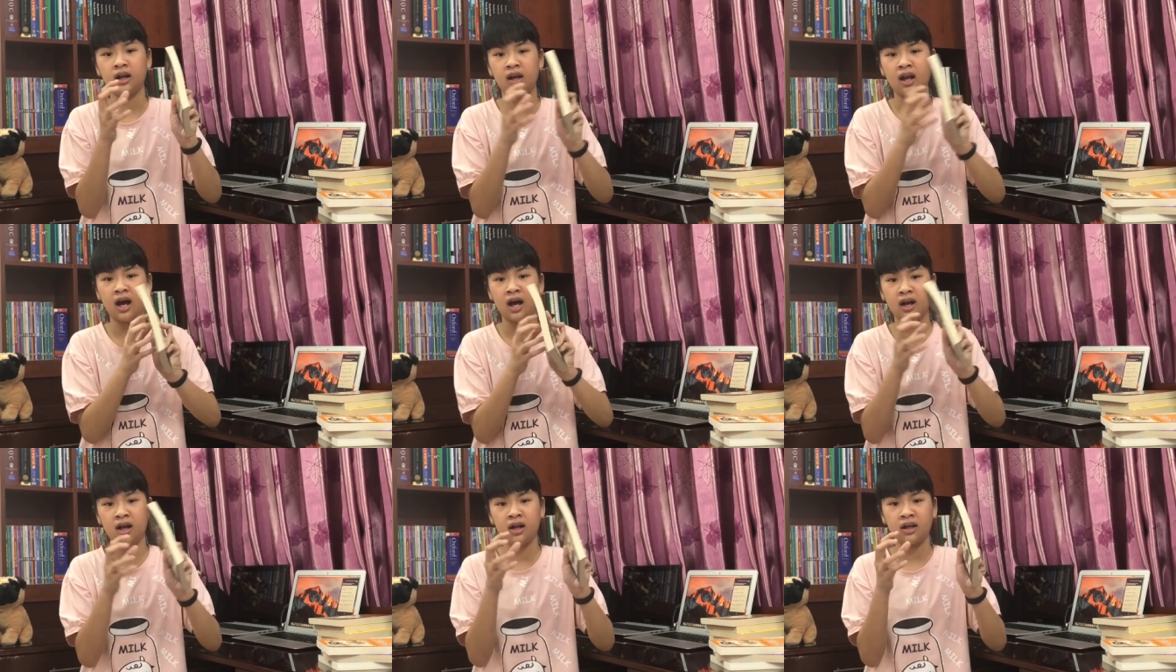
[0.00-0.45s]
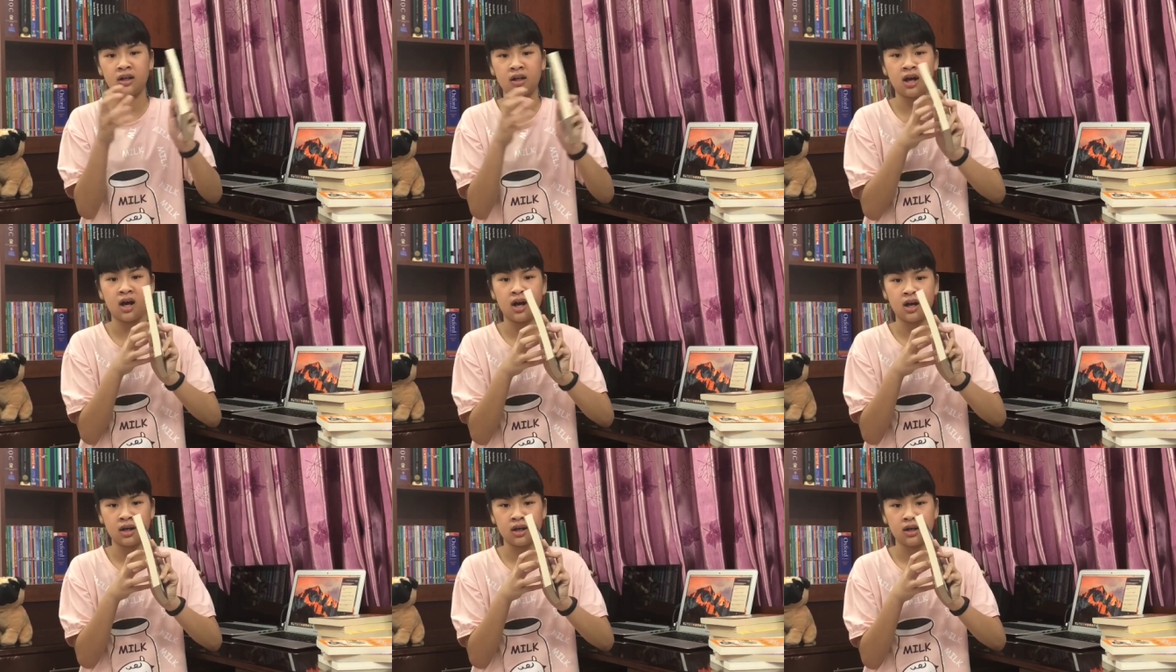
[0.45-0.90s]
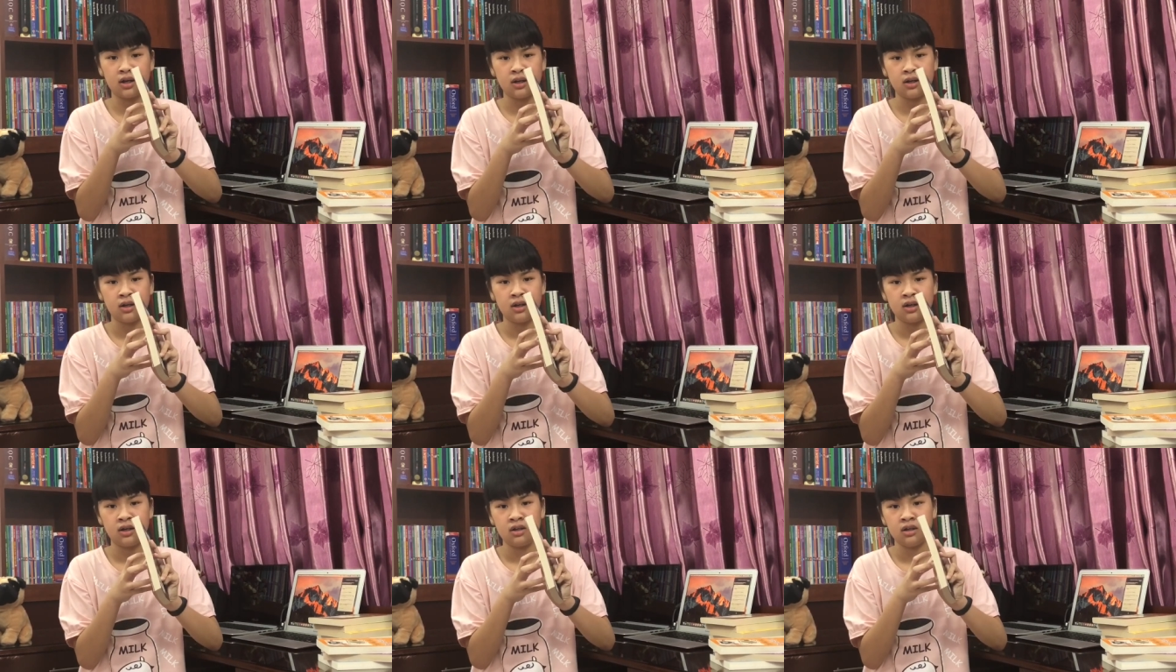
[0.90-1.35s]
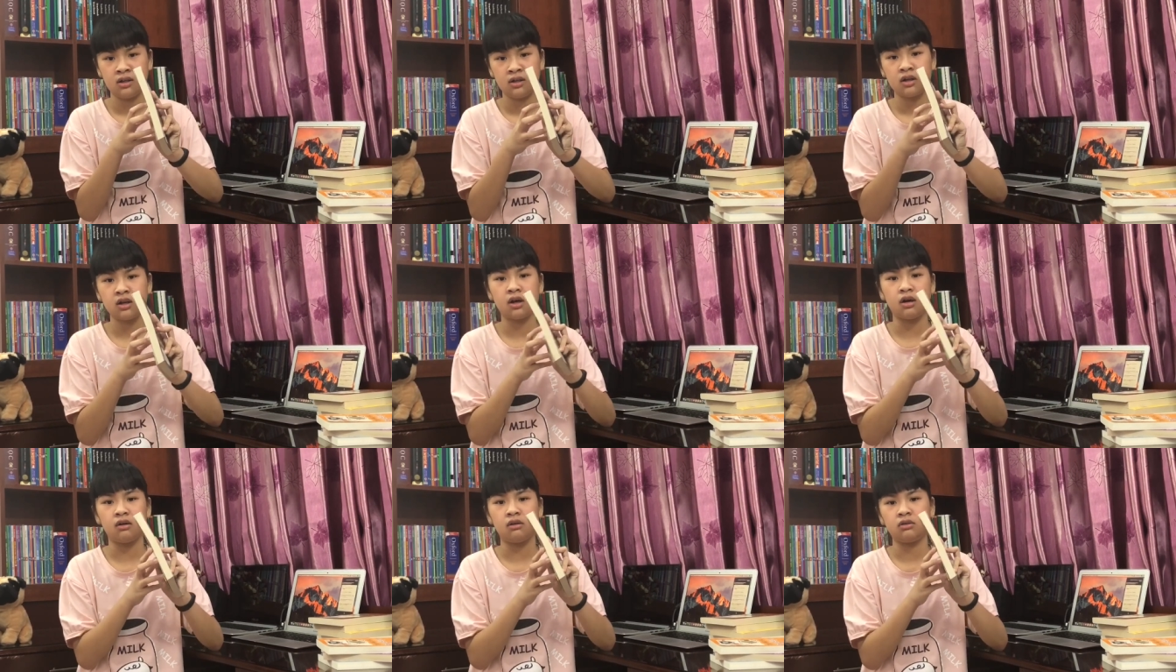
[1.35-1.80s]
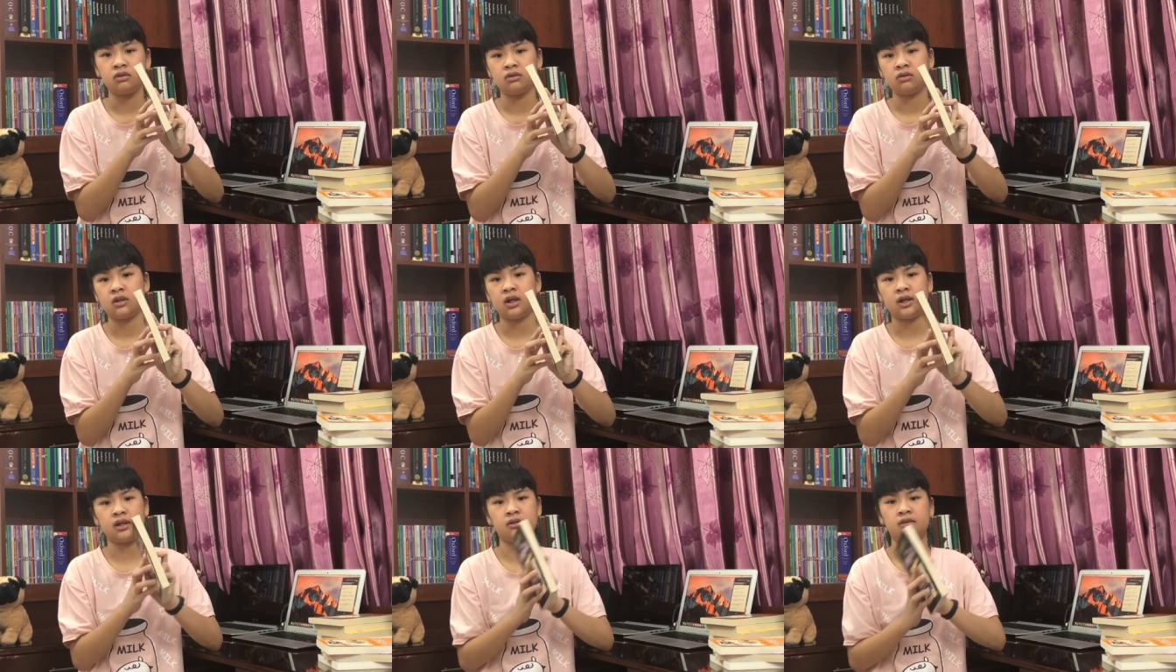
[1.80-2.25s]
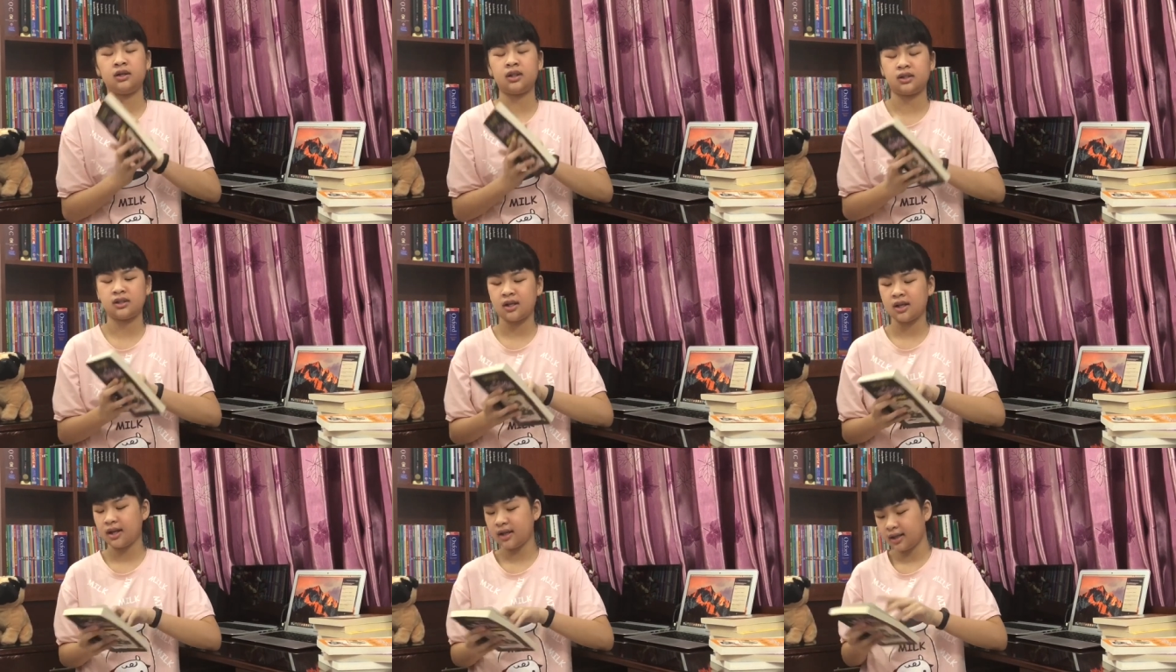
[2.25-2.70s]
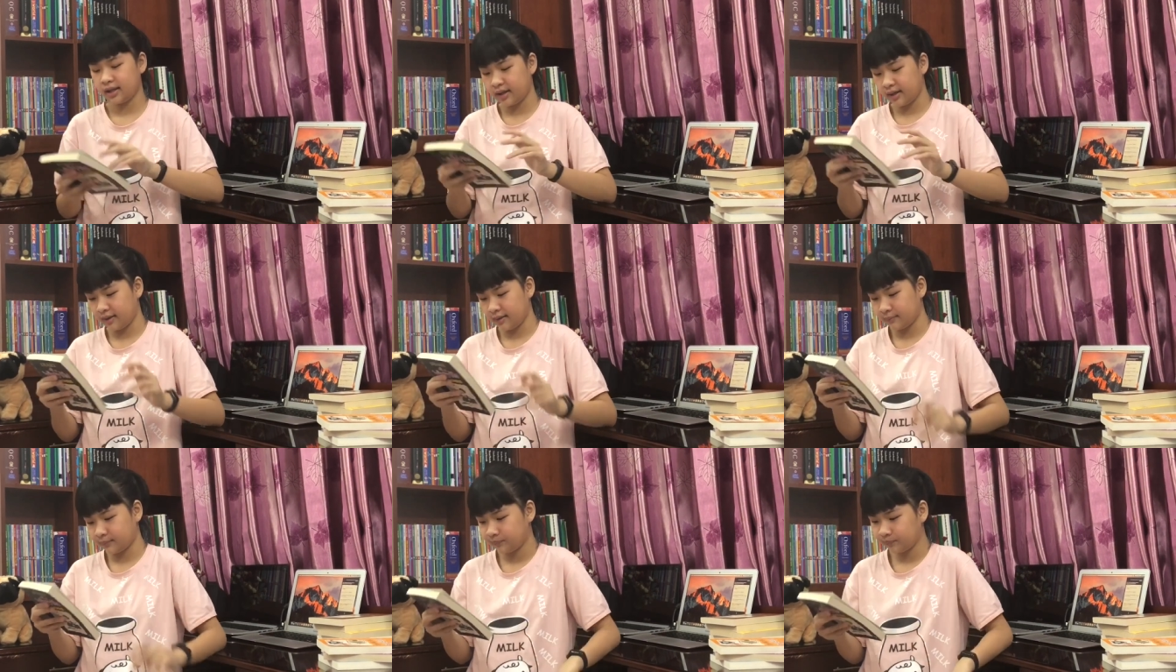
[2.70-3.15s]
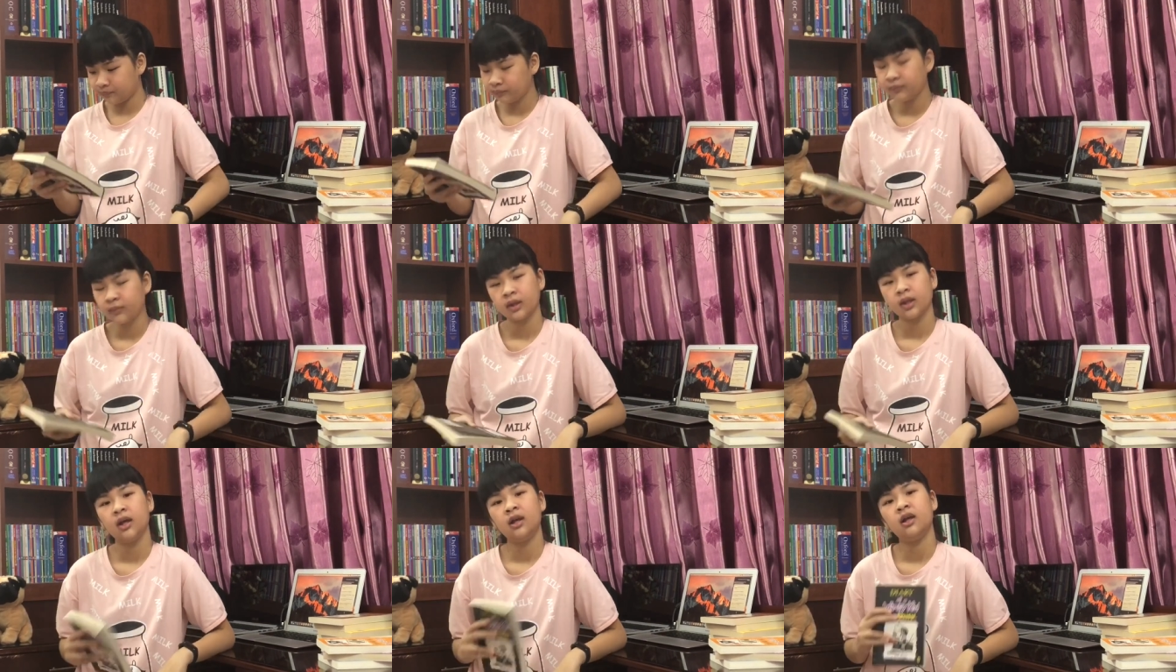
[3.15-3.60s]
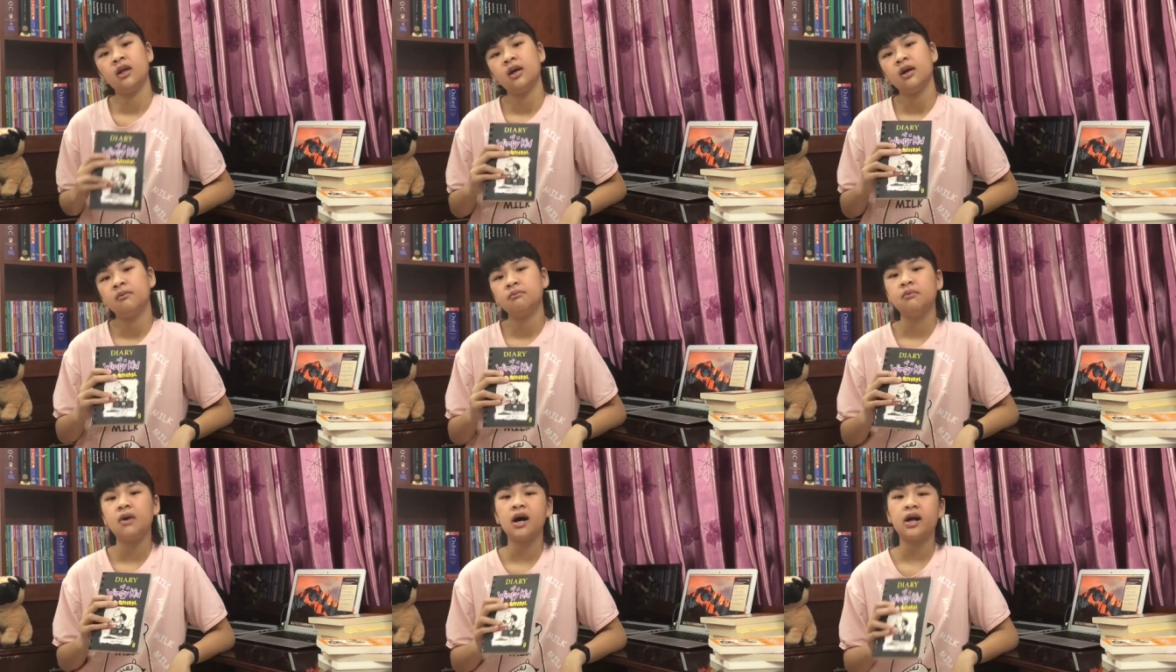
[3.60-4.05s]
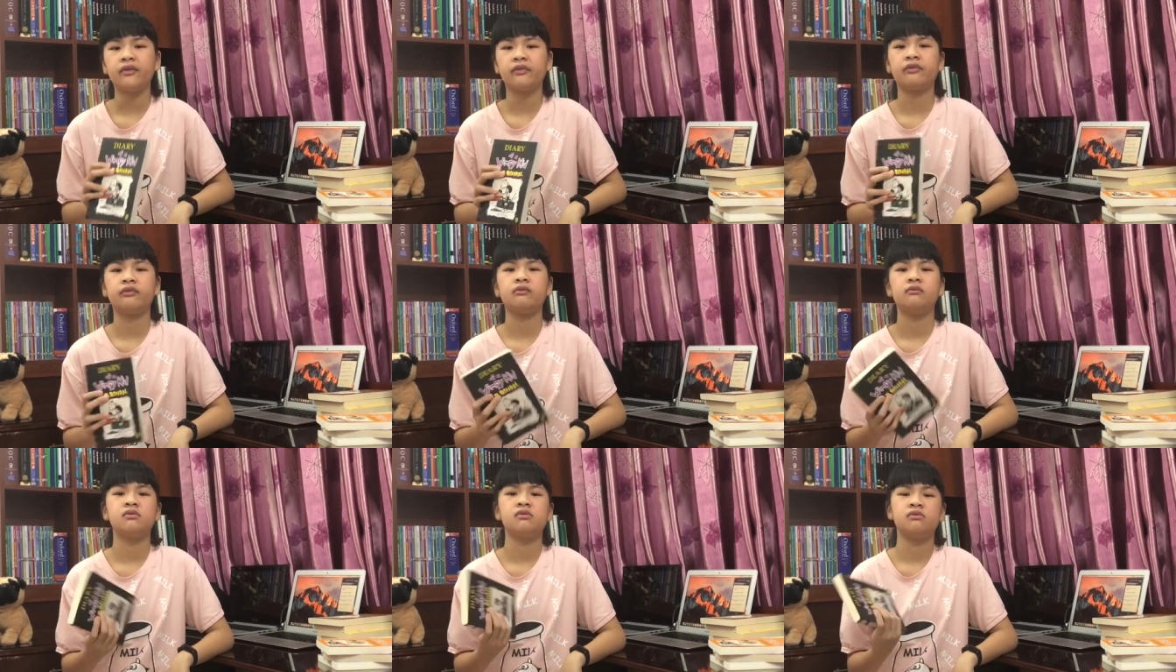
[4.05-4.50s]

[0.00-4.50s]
a lot, a lot. No, I don't like that idea. But